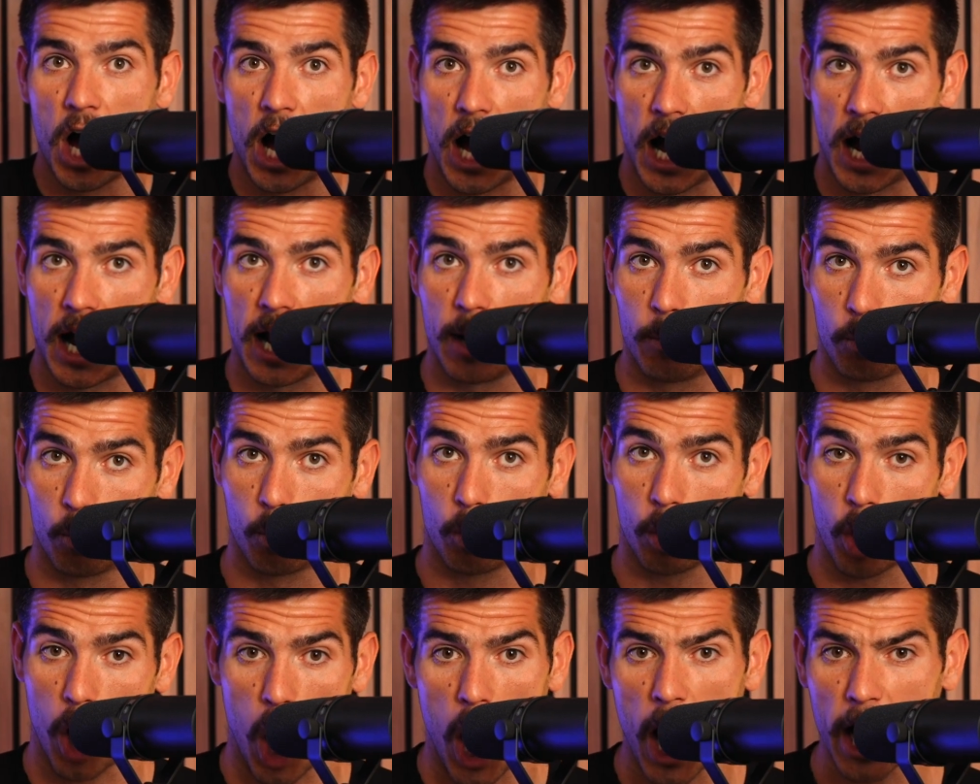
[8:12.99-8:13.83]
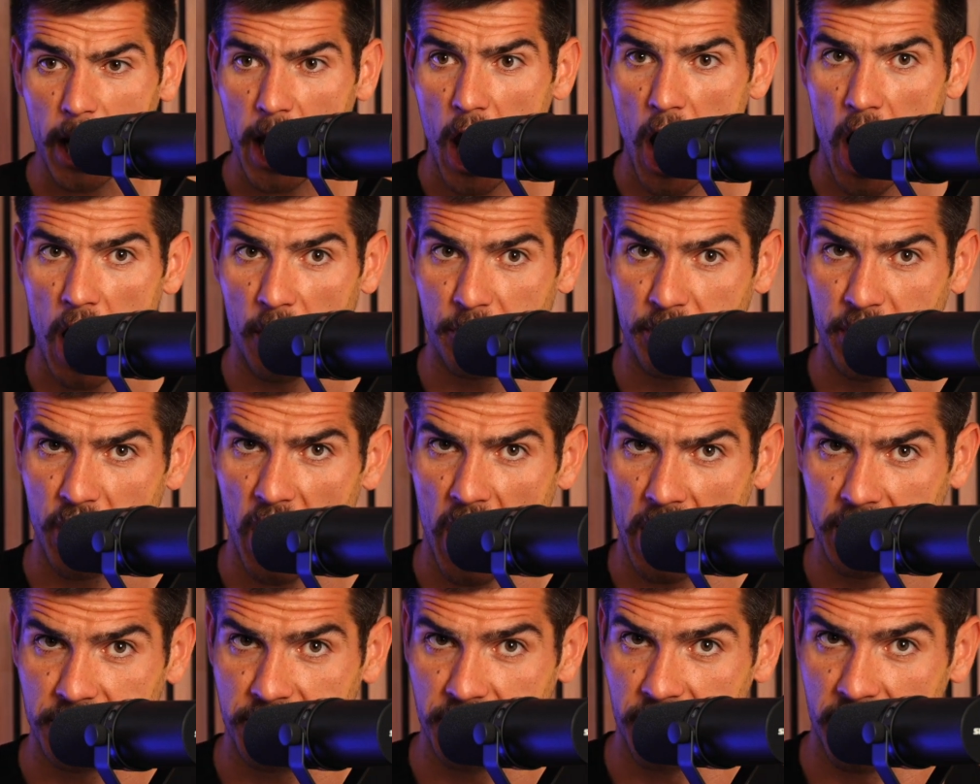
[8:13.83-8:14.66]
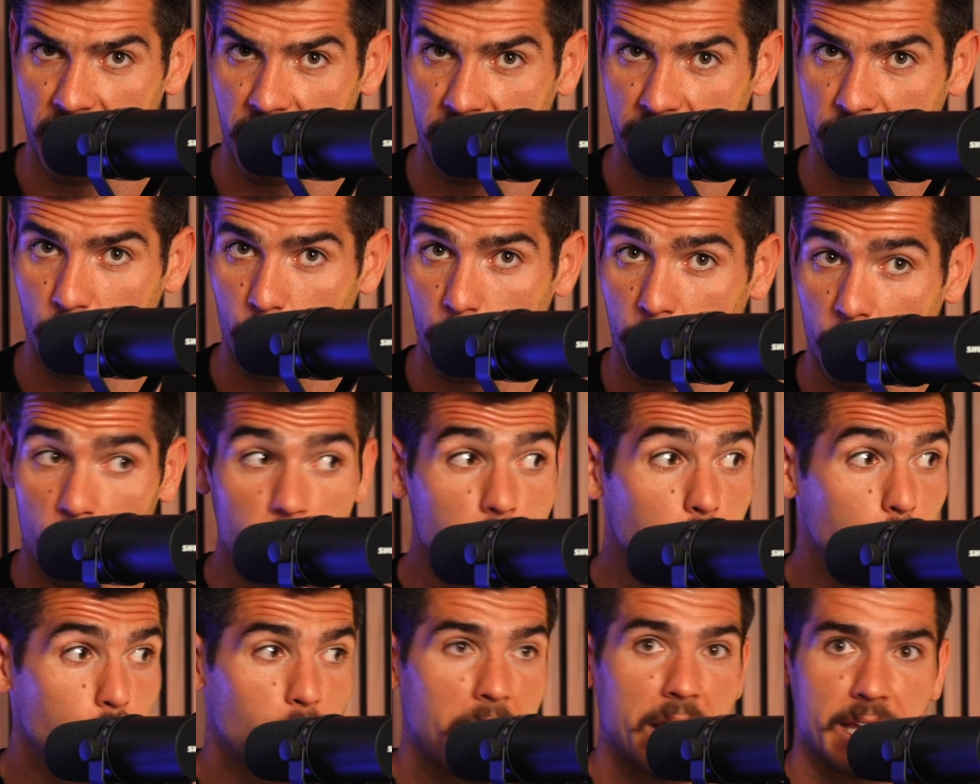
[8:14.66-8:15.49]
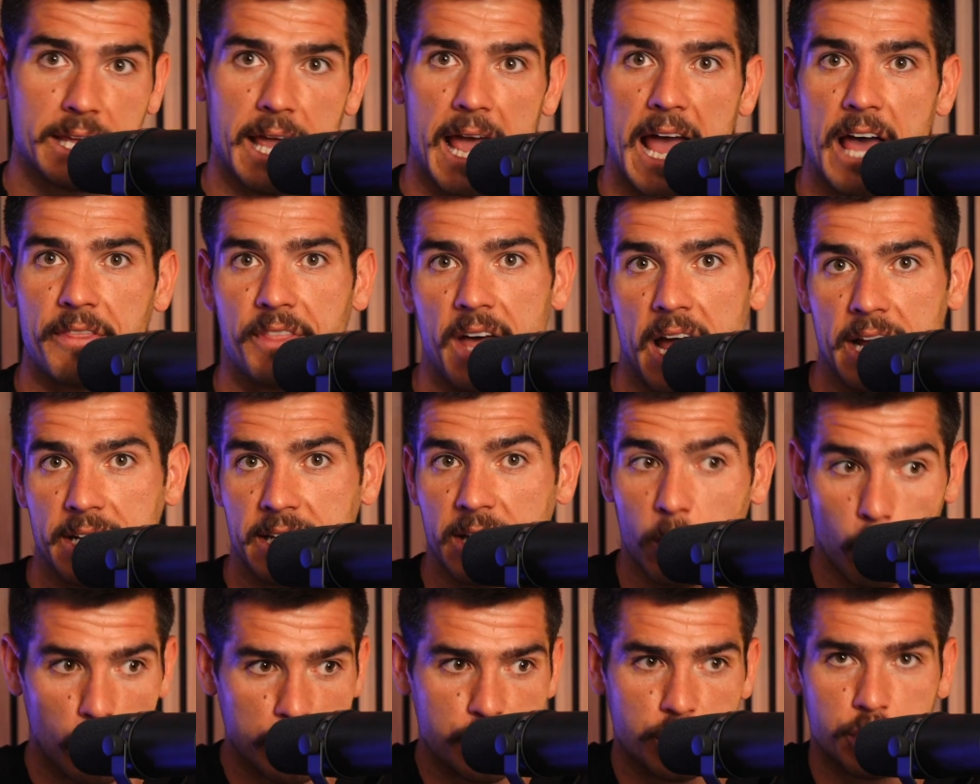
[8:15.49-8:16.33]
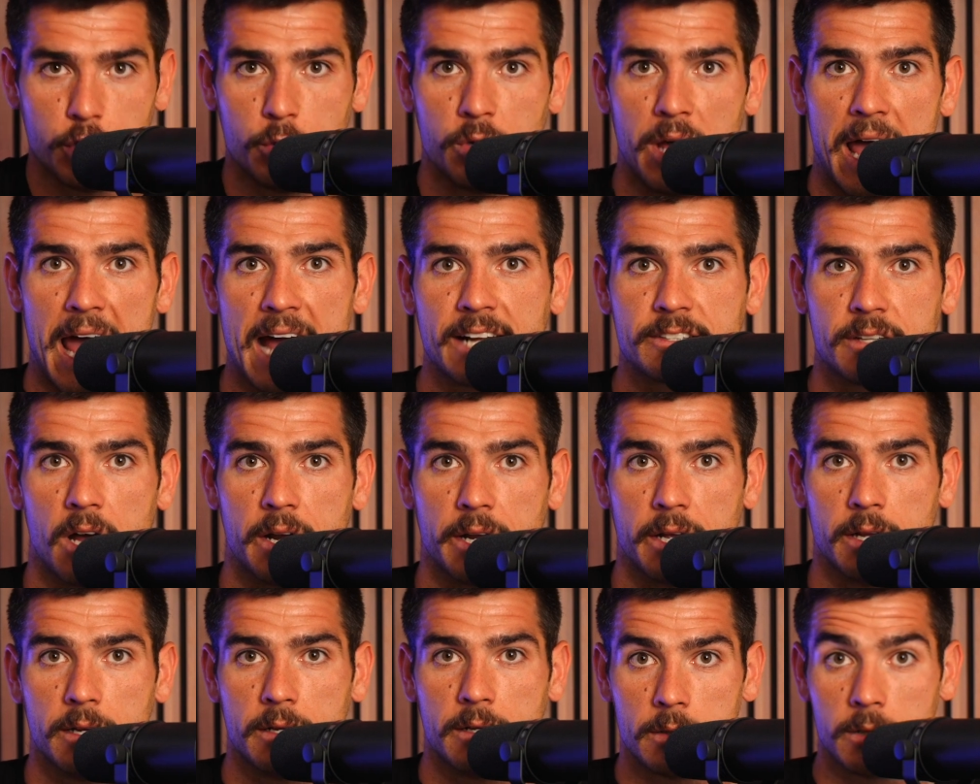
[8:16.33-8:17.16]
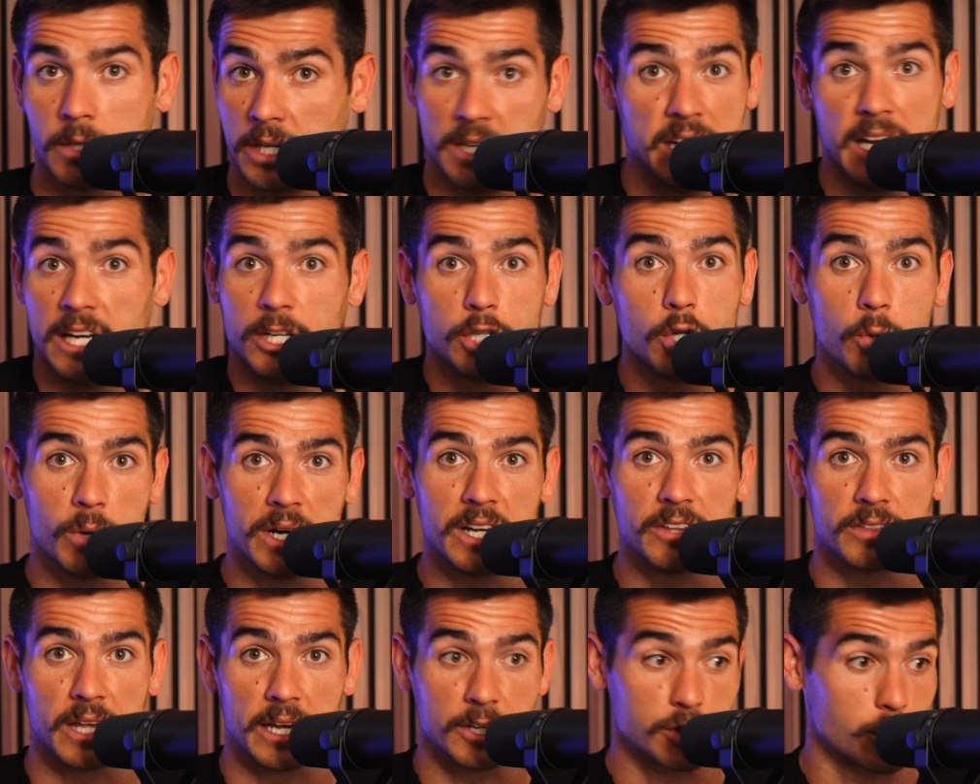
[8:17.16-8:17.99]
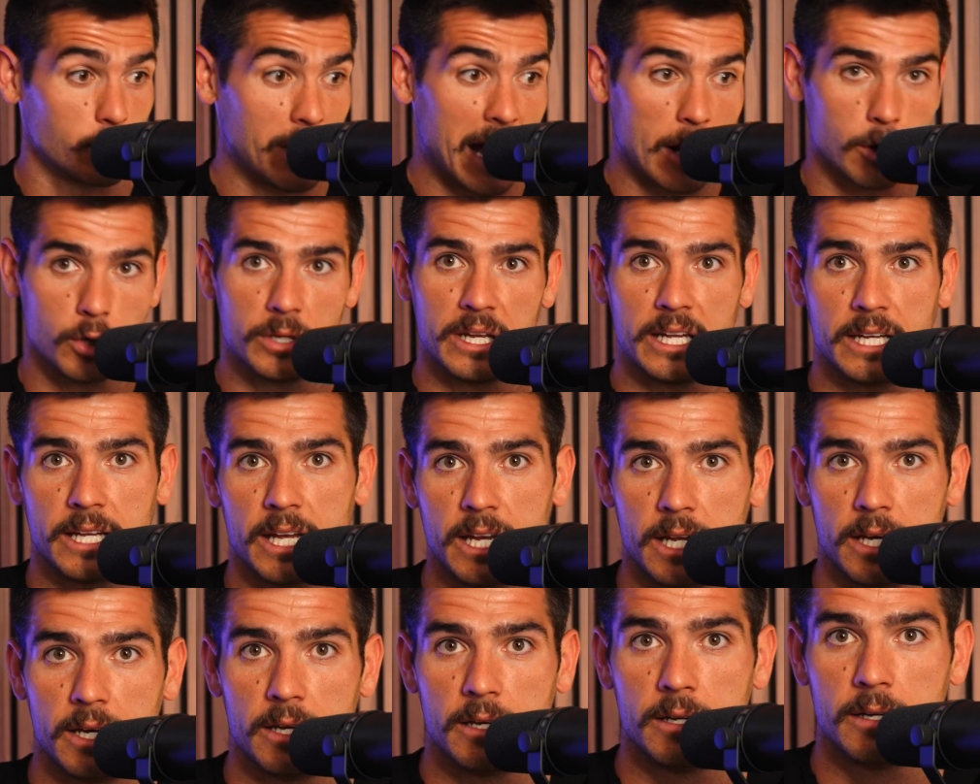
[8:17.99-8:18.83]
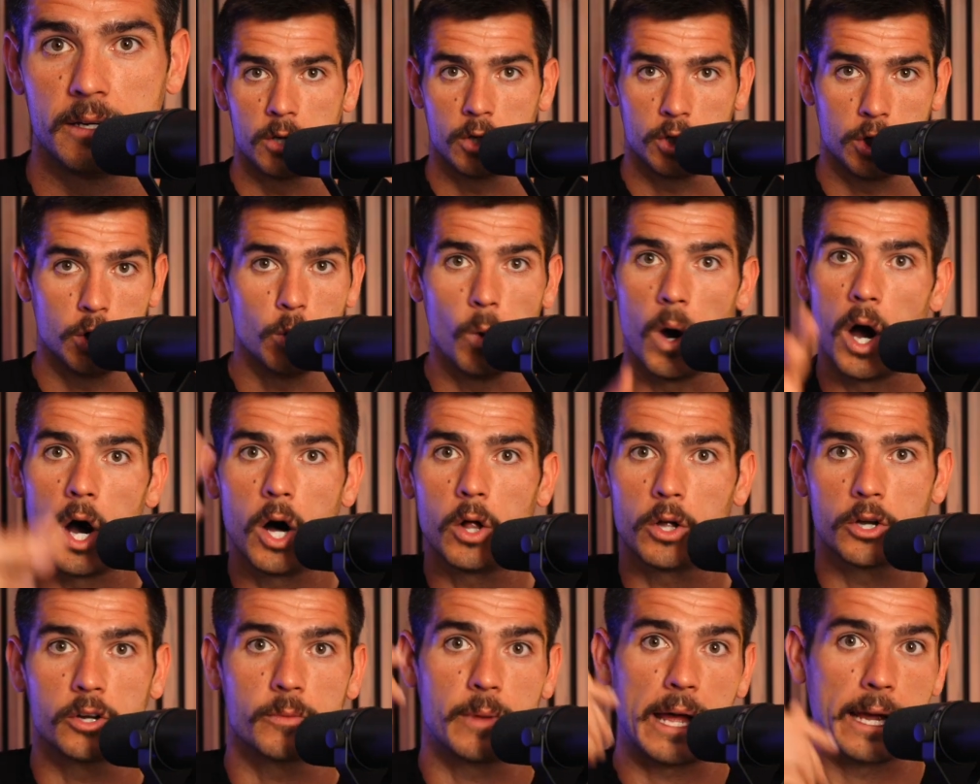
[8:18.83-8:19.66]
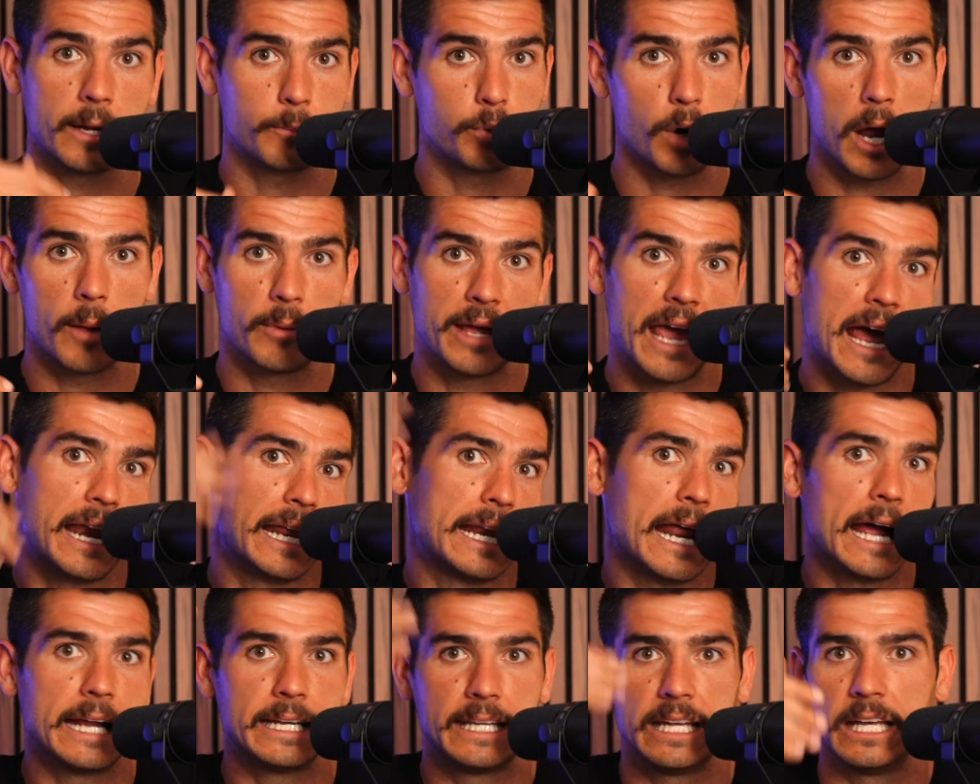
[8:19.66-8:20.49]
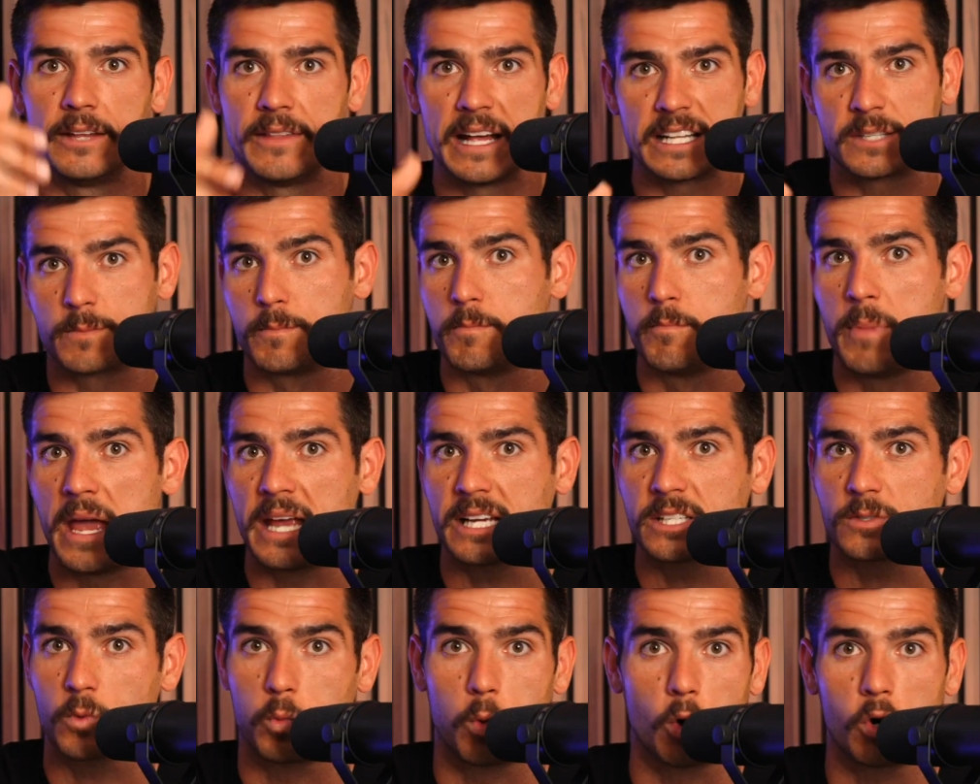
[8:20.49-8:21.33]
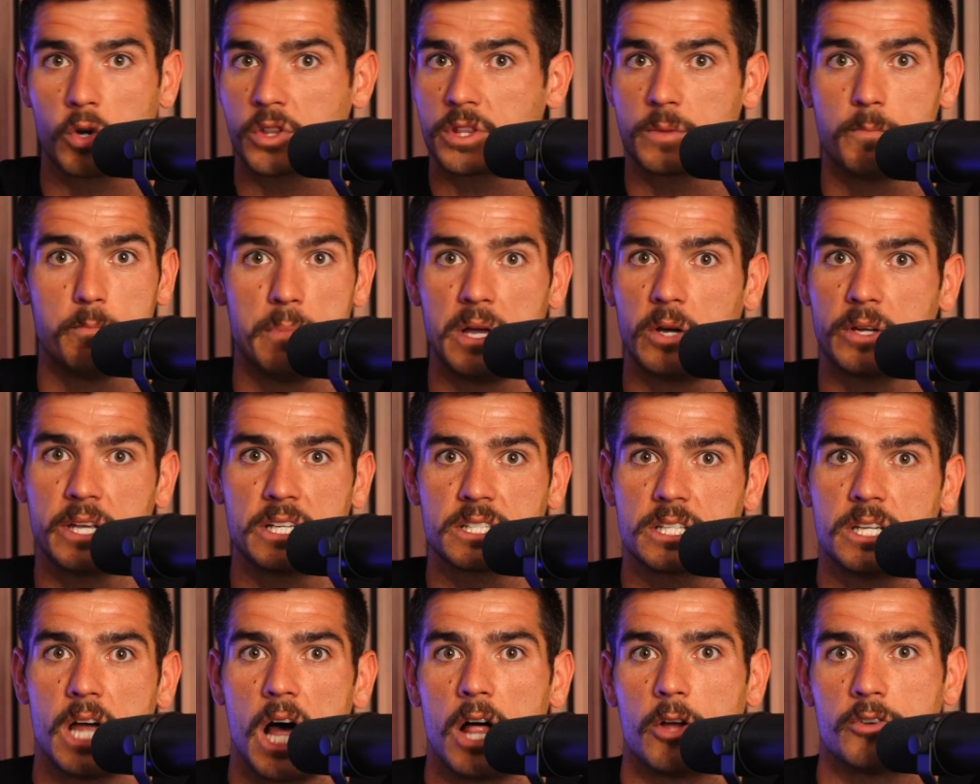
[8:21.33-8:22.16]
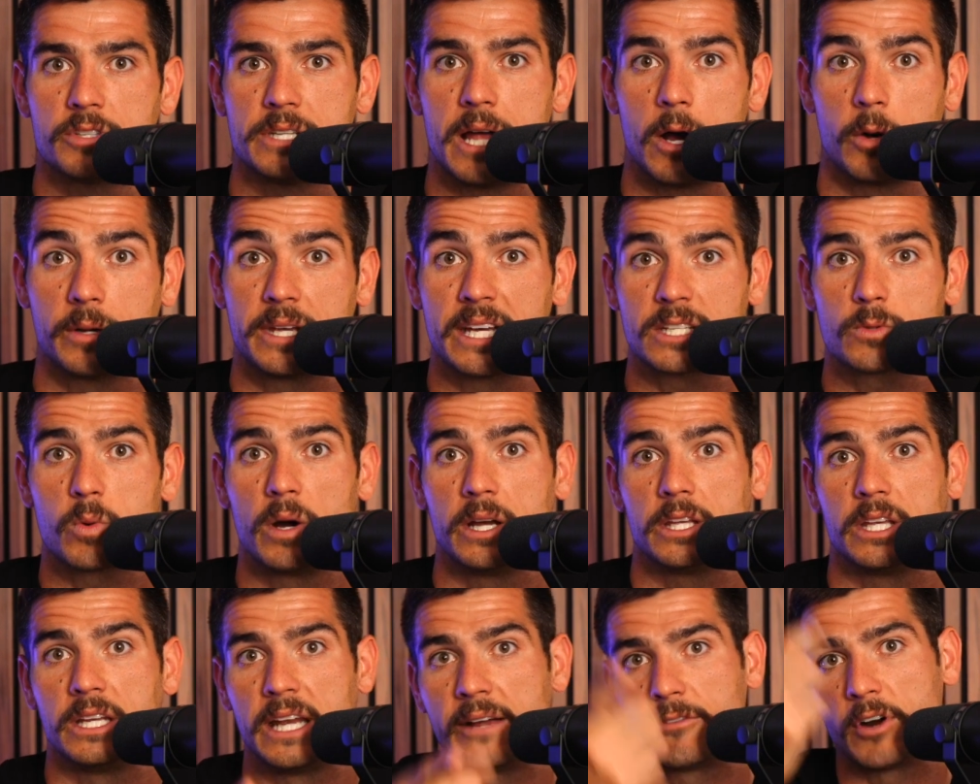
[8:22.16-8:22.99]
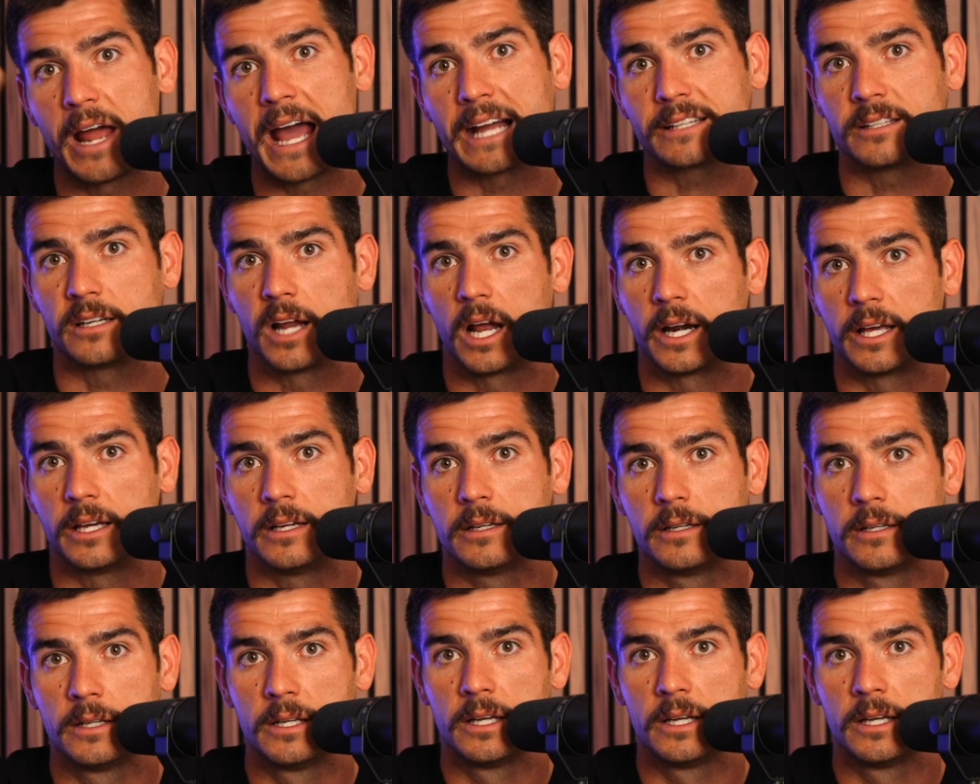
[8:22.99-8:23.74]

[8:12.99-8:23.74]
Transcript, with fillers: I had the idea of Uber. Great, you had the idea. What'd you do to act on it? You didn't do anything. So now you didn't get it. You all are like probably had an idea that makes worth millions of dollars now. Guess what? You never acted on it.